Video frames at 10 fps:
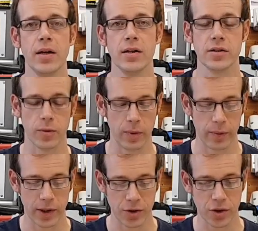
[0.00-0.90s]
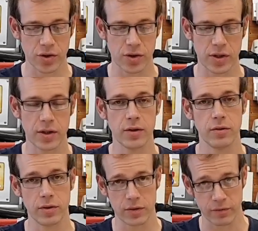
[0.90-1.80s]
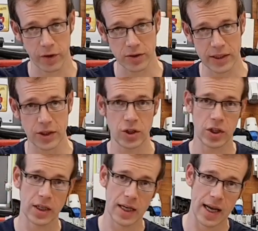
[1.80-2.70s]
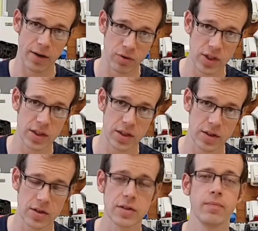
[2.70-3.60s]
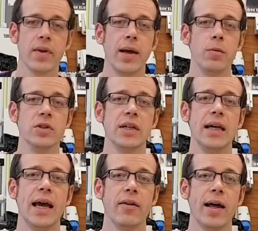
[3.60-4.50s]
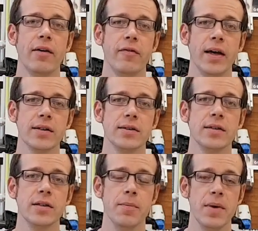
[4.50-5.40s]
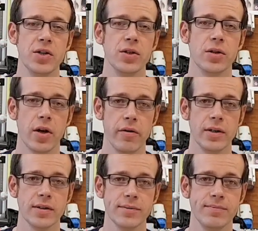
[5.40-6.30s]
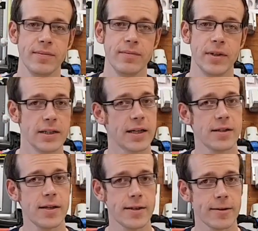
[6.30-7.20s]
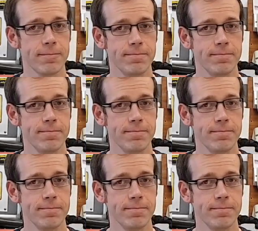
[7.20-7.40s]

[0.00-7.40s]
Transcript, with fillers: So we will adjust voltage and resistance, and we'll see how that affects the measured current. Let's get started.